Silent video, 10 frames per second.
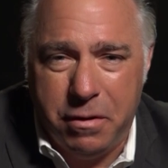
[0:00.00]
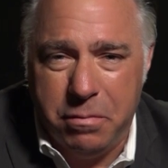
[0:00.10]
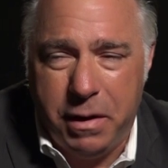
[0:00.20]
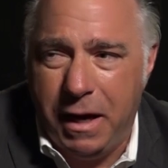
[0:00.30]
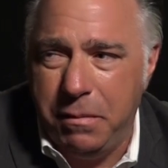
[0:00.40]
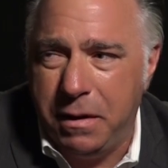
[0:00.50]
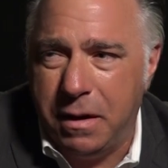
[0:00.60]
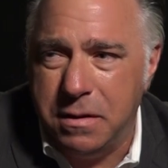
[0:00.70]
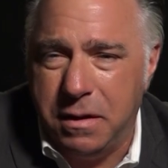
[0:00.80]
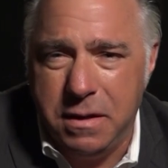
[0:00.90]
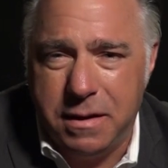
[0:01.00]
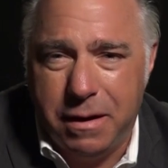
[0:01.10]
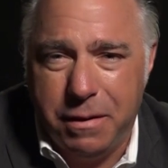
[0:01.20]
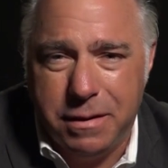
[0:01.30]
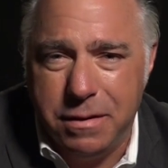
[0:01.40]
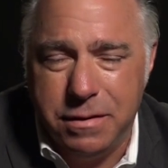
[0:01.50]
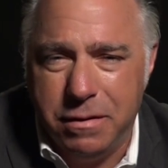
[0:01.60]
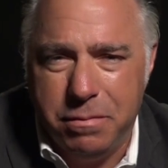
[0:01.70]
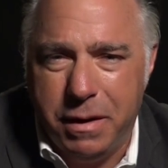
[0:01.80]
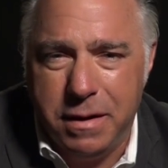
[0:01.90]
and obey because these characters
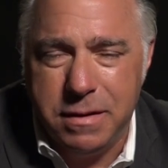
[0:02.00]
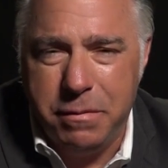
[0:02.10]
know best.